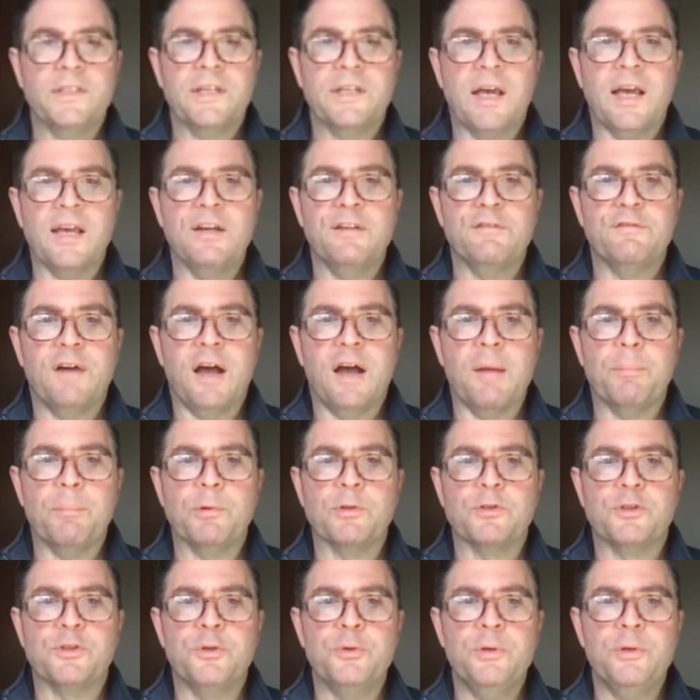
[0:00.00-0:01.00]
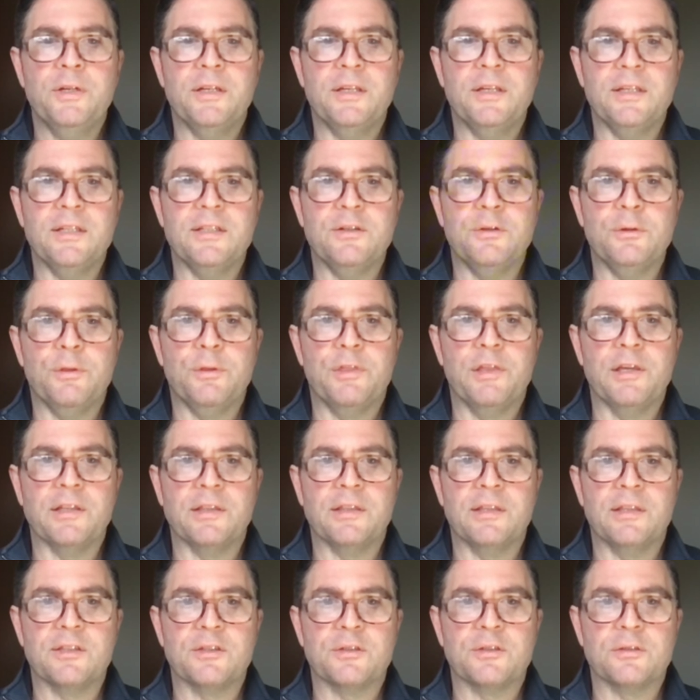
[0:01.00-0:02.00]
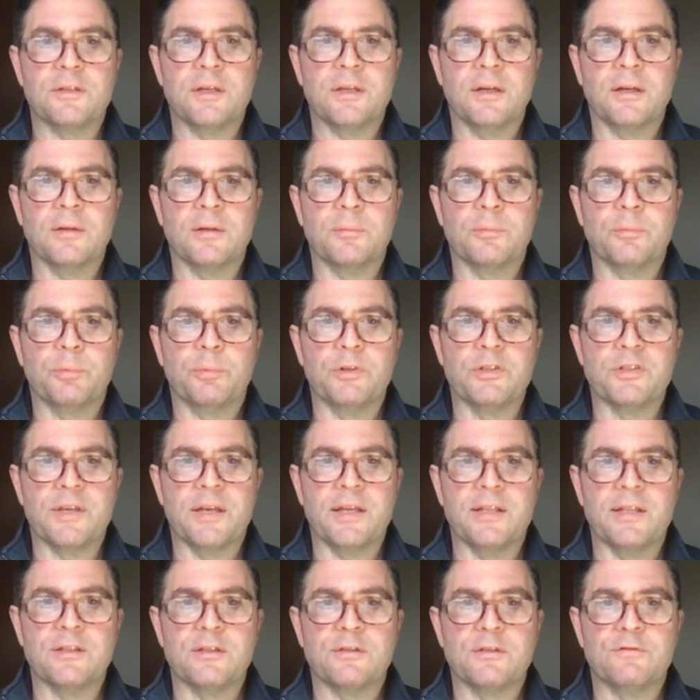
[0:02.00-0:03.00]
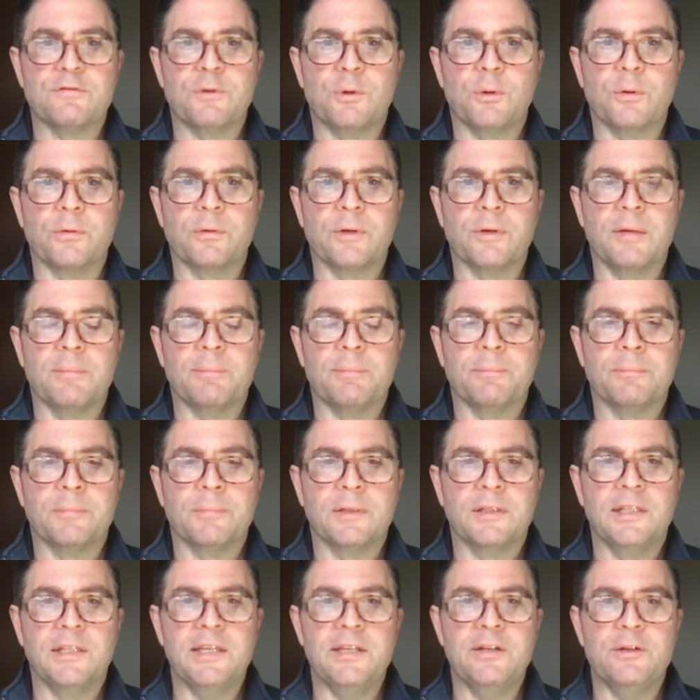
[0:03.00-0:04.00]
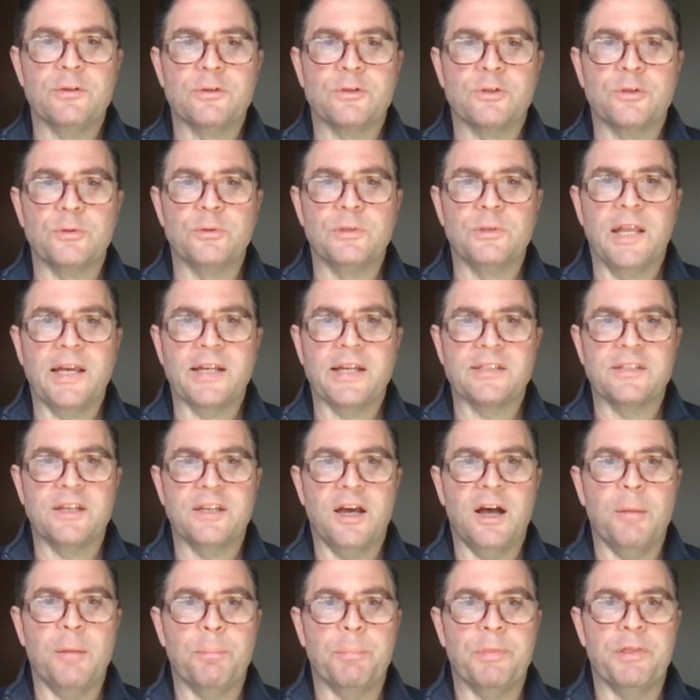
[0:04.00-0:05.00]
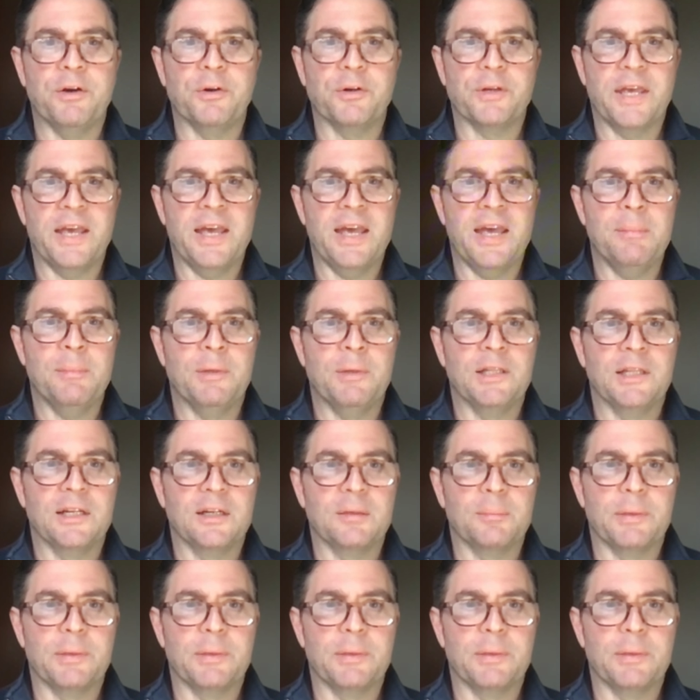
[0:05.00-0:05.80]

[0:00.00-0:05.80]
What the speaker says: kind of opportunity do you think this presents for leaders who'd like to up their game a little